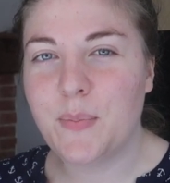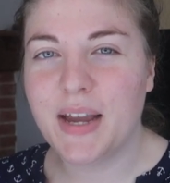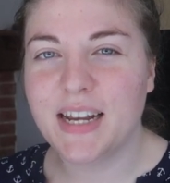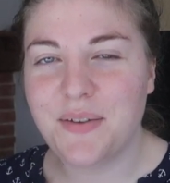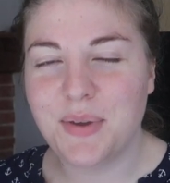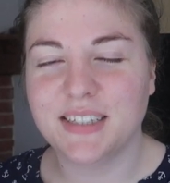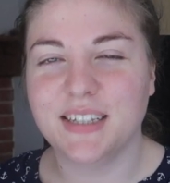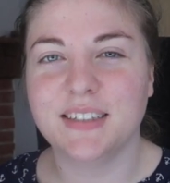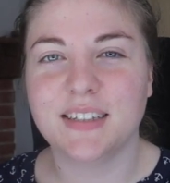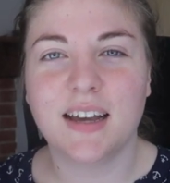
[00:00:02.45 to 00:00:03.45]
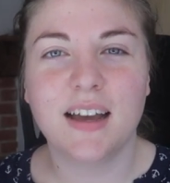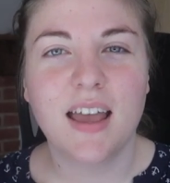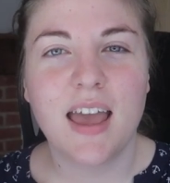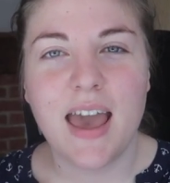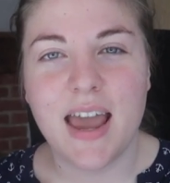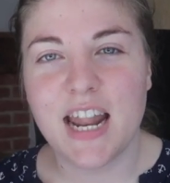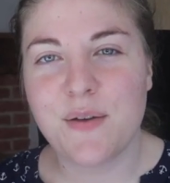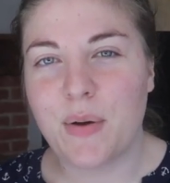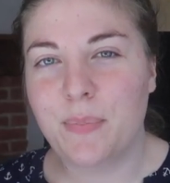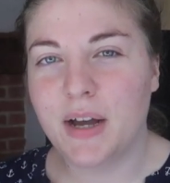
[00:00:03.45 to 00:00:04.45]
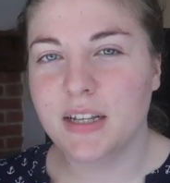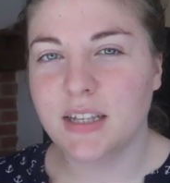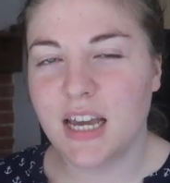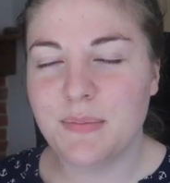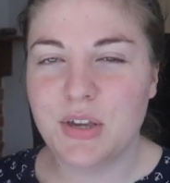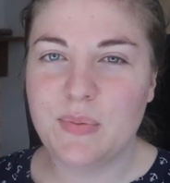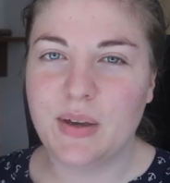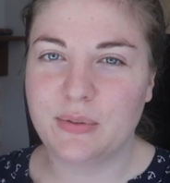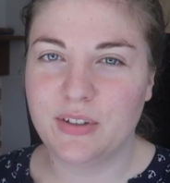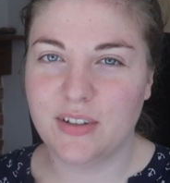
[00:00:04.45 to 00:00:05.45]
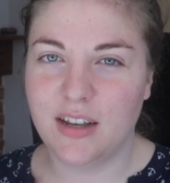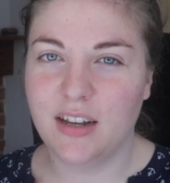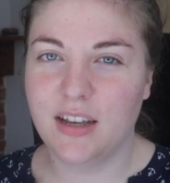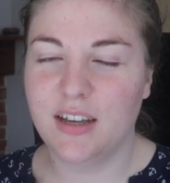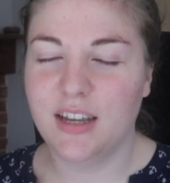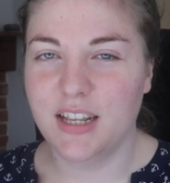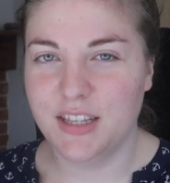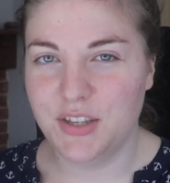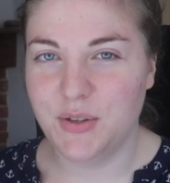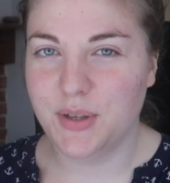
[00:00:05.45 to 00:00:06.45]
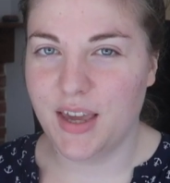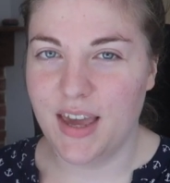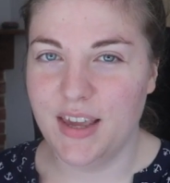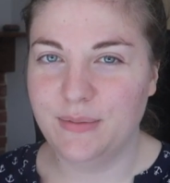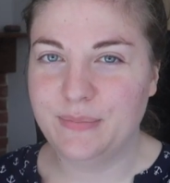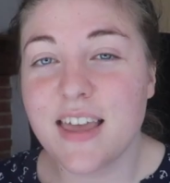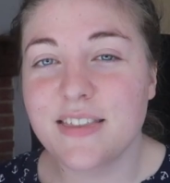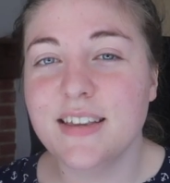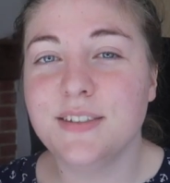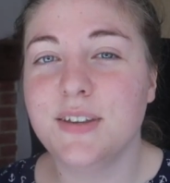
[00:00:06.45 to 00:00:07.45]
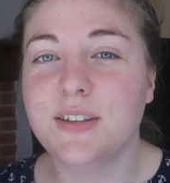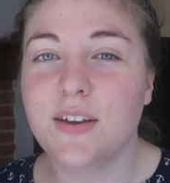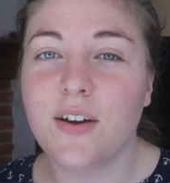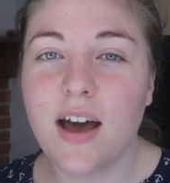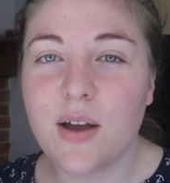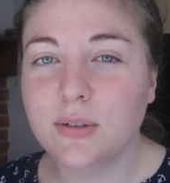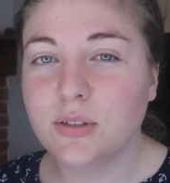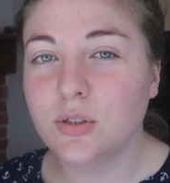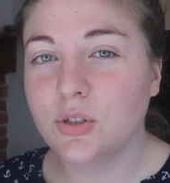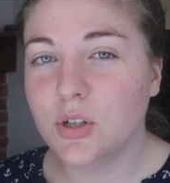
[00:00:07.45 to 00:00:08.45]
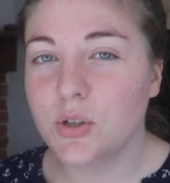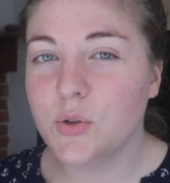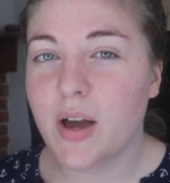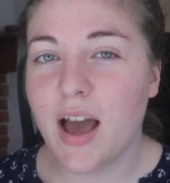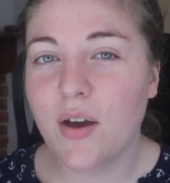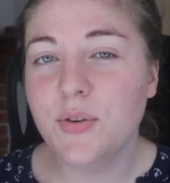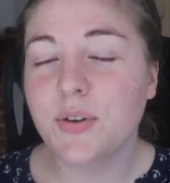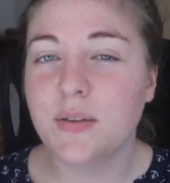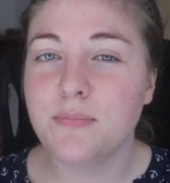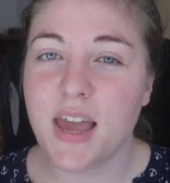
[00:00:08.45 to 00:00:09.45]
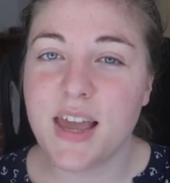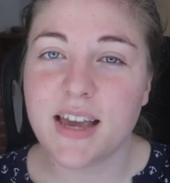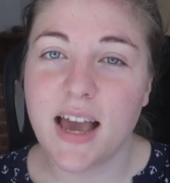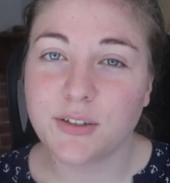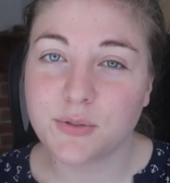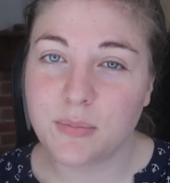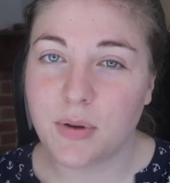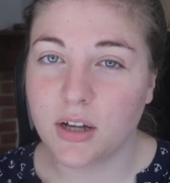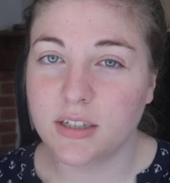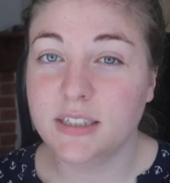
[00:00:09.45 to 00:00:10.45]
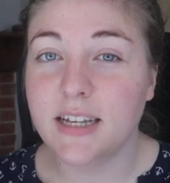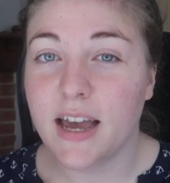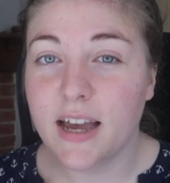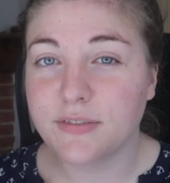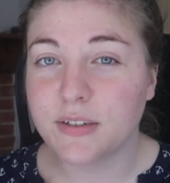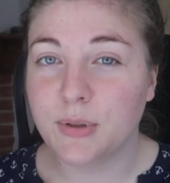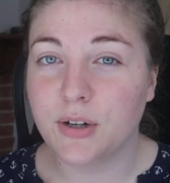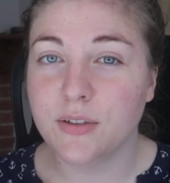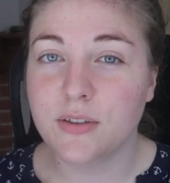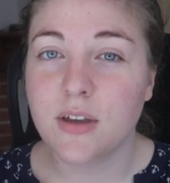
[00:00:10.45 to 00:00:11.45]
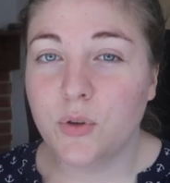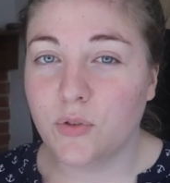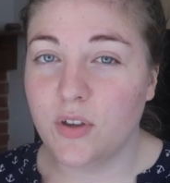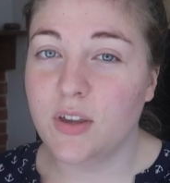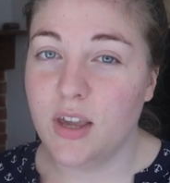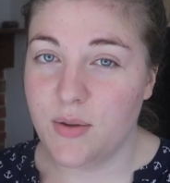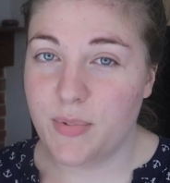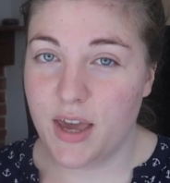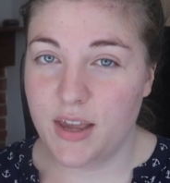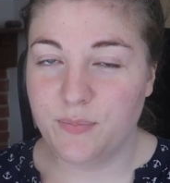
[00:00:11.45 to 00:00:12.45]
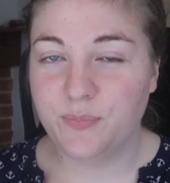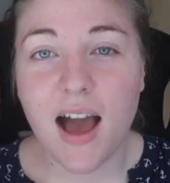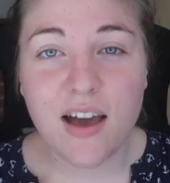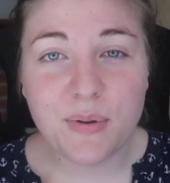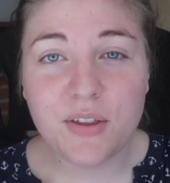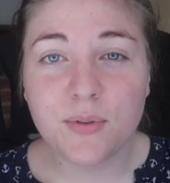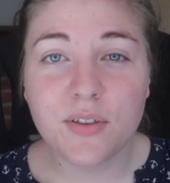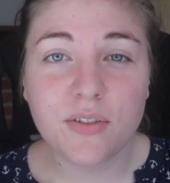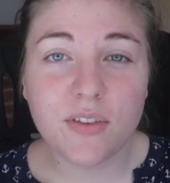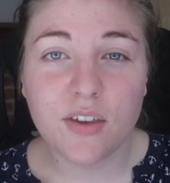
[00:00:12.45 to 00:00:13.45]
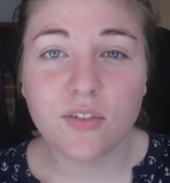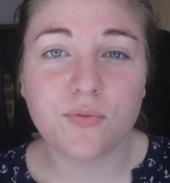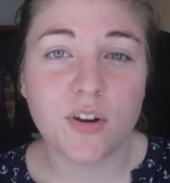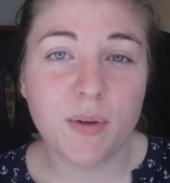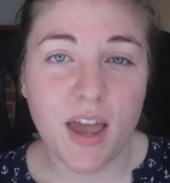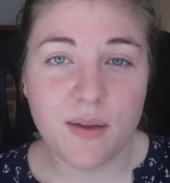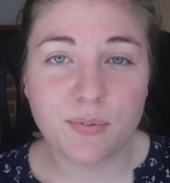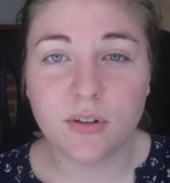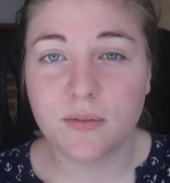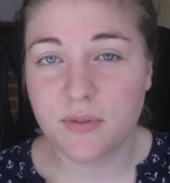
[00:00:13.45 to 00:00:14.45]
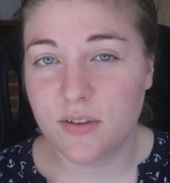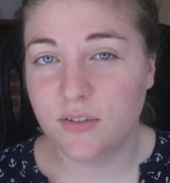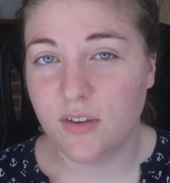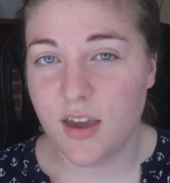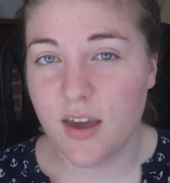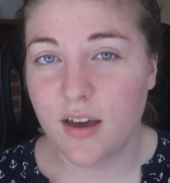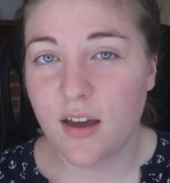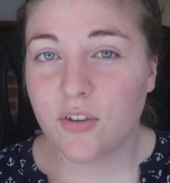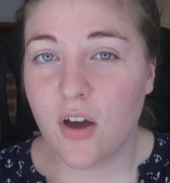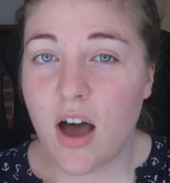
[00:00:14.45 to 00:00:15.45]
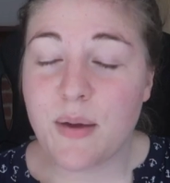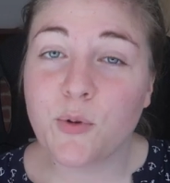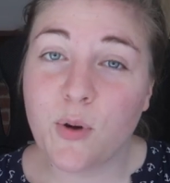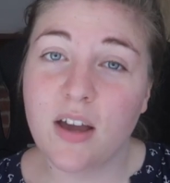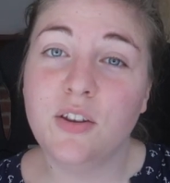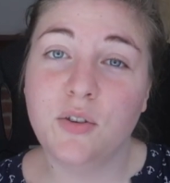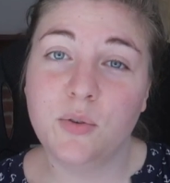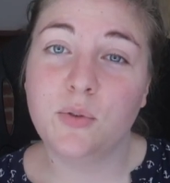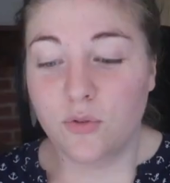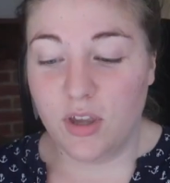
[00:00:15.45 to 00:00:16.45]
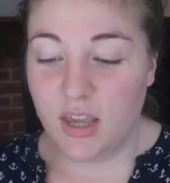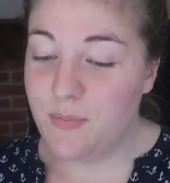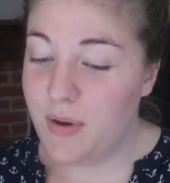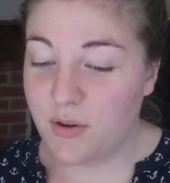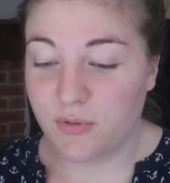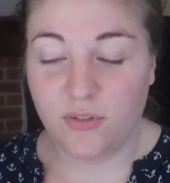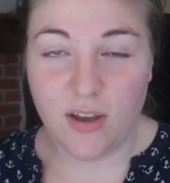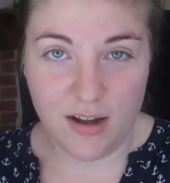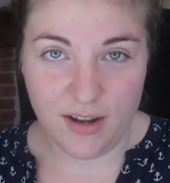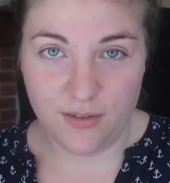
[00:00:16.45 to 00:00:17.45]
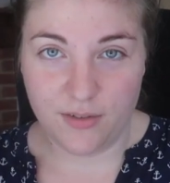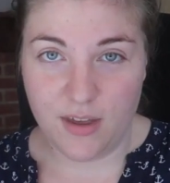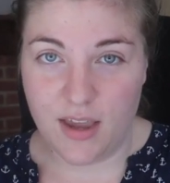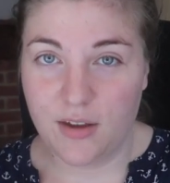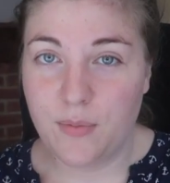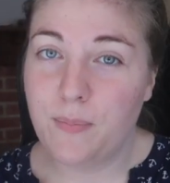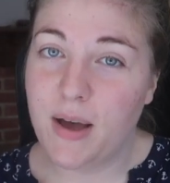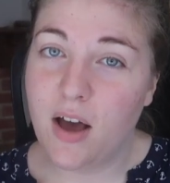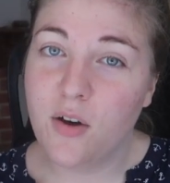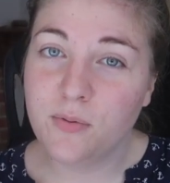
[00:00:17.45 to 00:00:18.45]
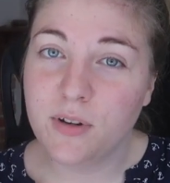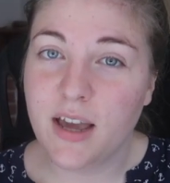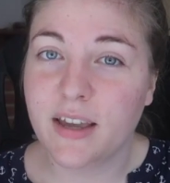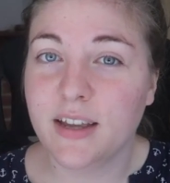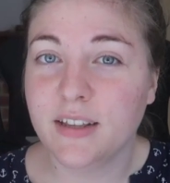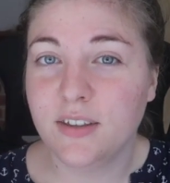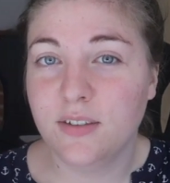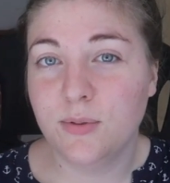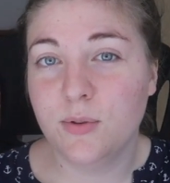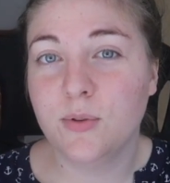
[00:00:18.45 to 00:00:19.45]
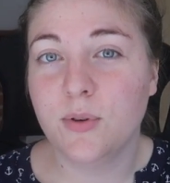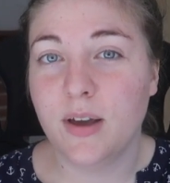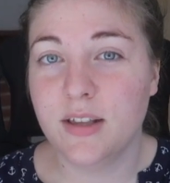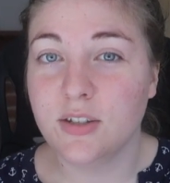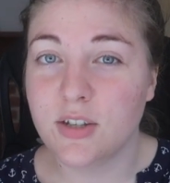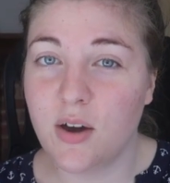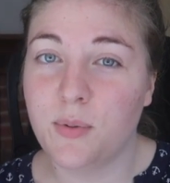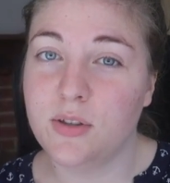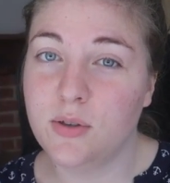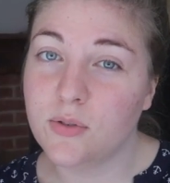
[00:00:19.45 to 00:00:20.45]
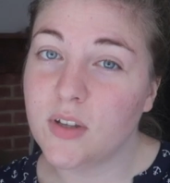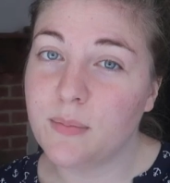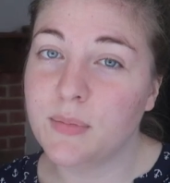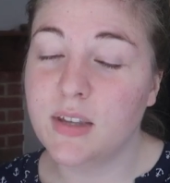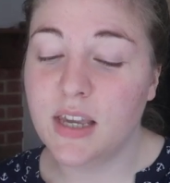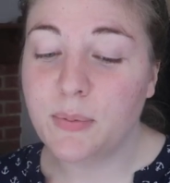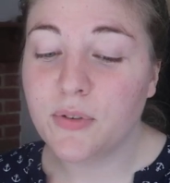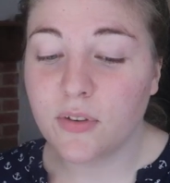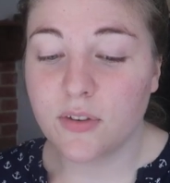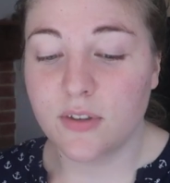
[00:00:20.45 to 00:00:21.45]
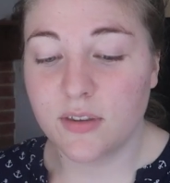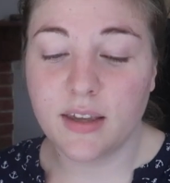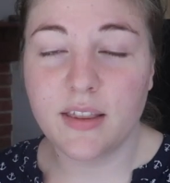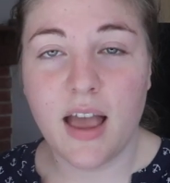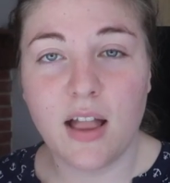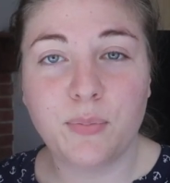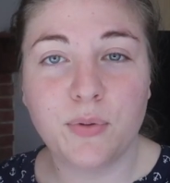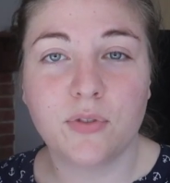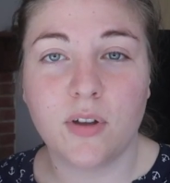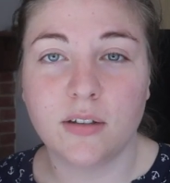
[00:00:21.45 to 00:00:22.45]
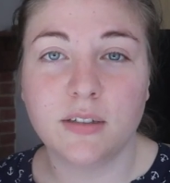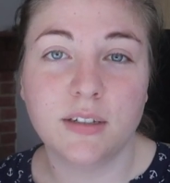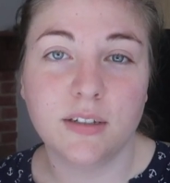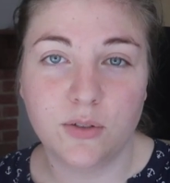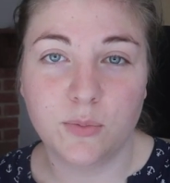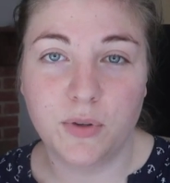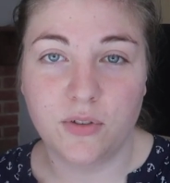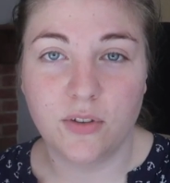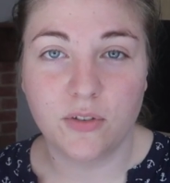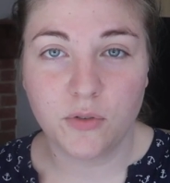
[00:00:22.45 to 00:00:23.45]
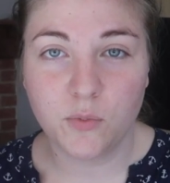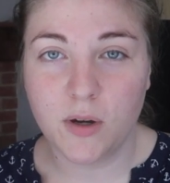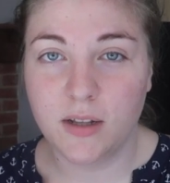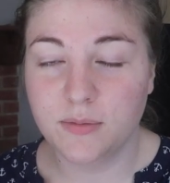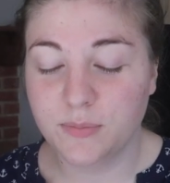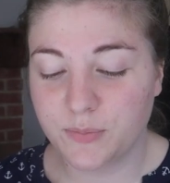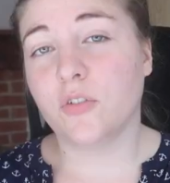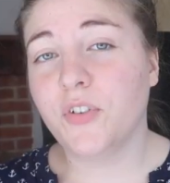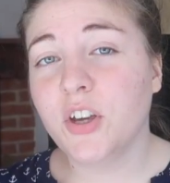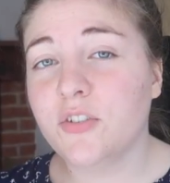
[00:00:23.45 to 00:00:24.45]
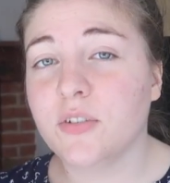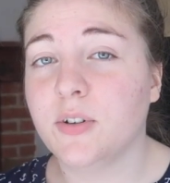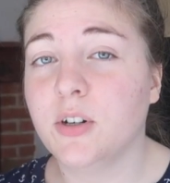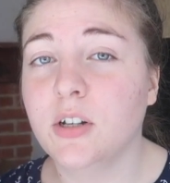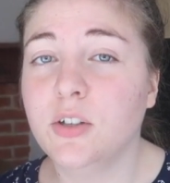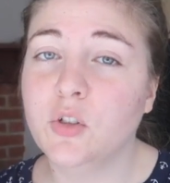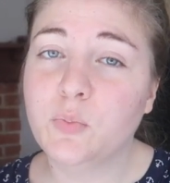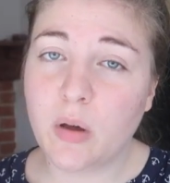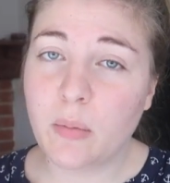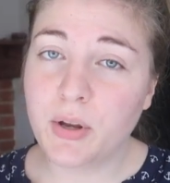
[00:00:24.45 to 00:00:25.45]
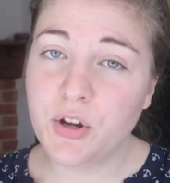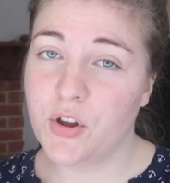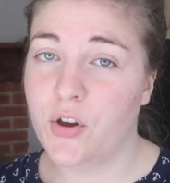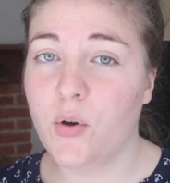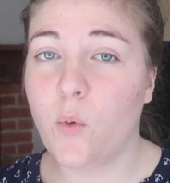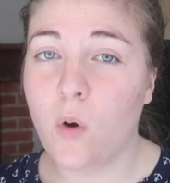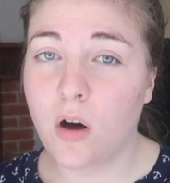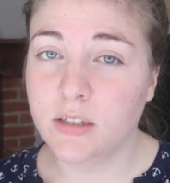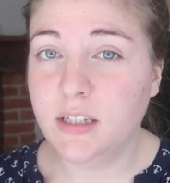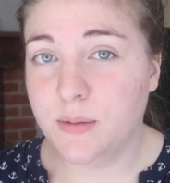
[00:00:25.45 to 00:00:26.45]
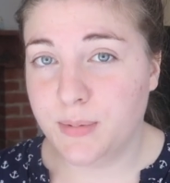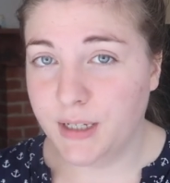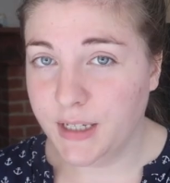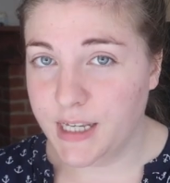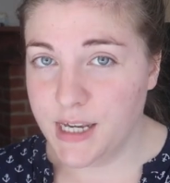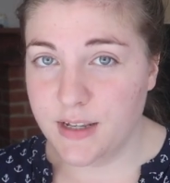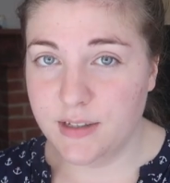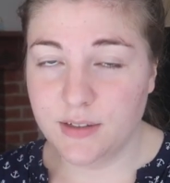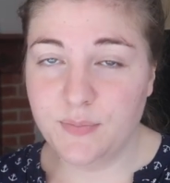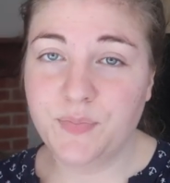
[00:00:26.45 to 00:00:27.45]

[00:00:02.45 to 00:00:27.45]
My name is Isa and I'm a part-time eBay reseller in the UK. In this video I want to show you how you can make extra money every month using eBay. I've been doing this from April of this year, so I'm quite new to the eBay reselling thing, but hopefully I can give you and share with you some tips that can help you starting your business as well. So first of all, you probably know what eBay is.